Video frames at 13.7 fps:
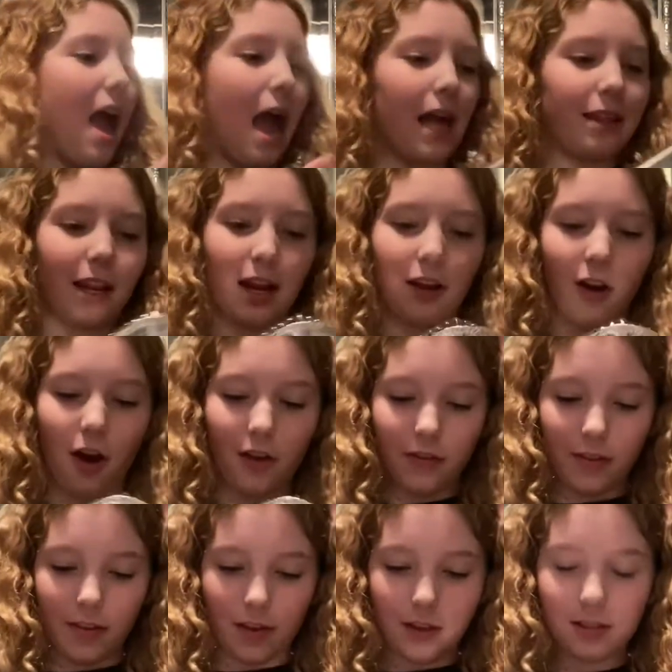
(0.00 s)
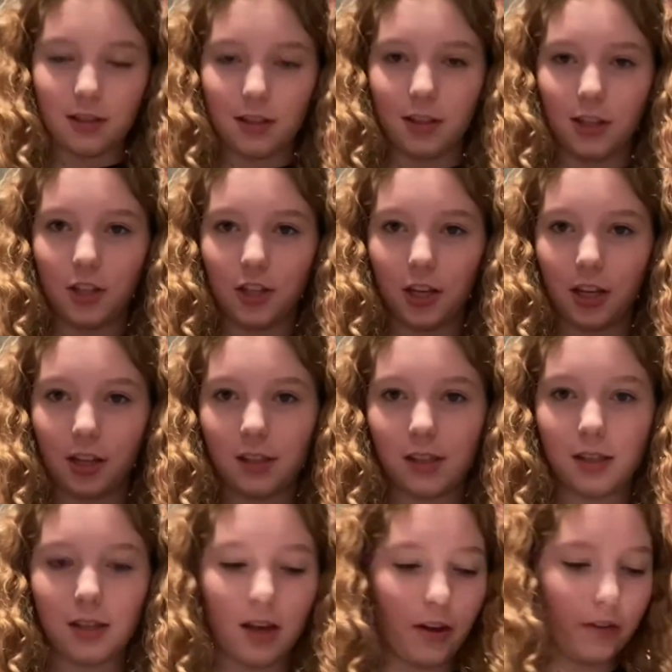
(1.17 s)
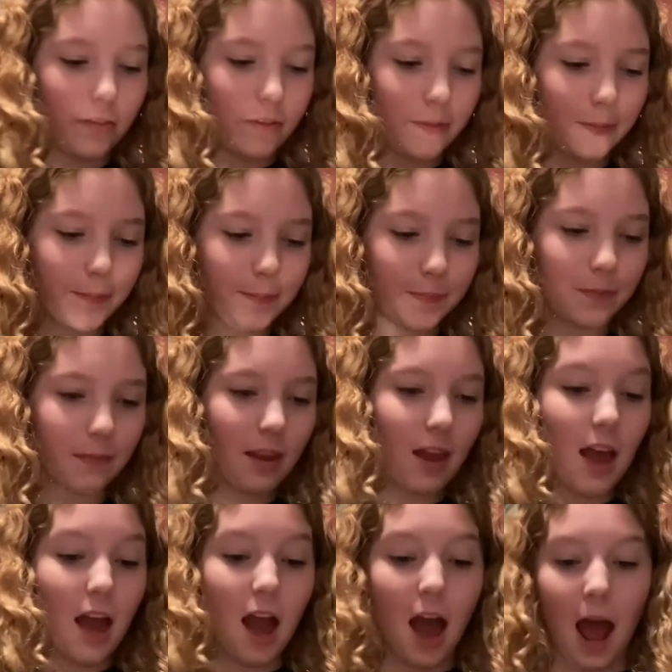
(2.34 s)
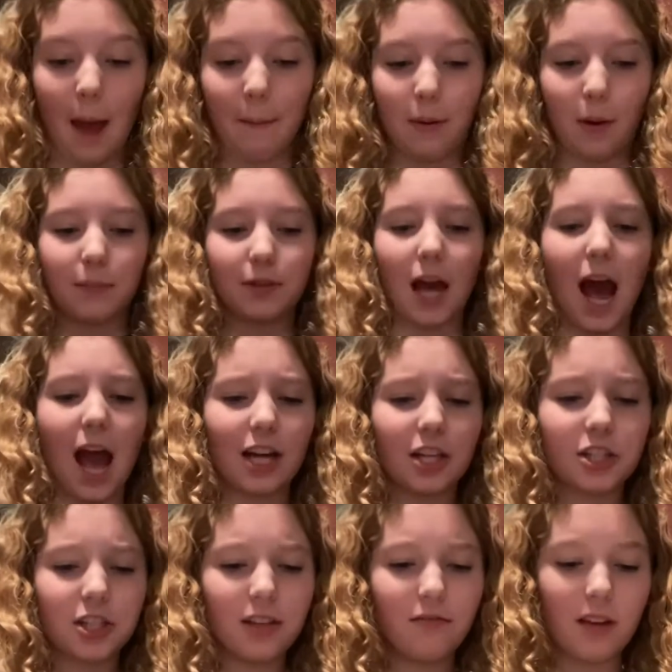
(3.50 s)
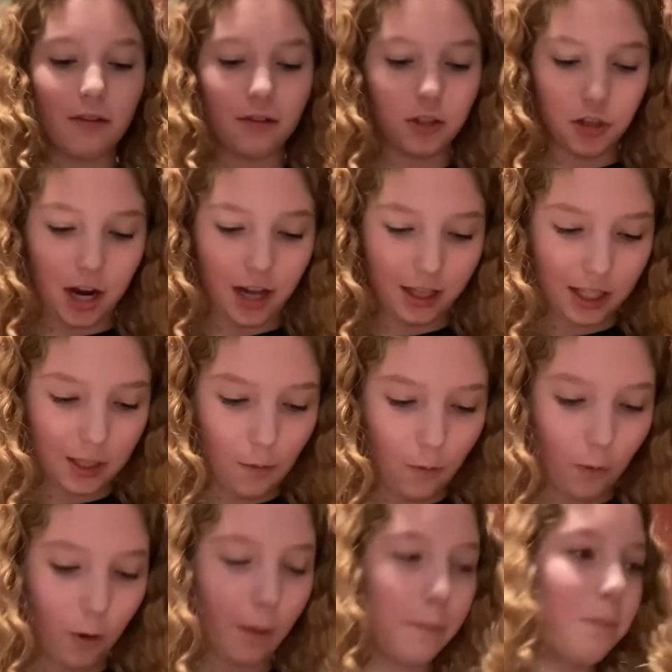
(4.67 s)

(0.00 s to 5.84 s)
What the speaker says: And then I got this, like, chicken stuff. I'm pumped. I actually never tried this before.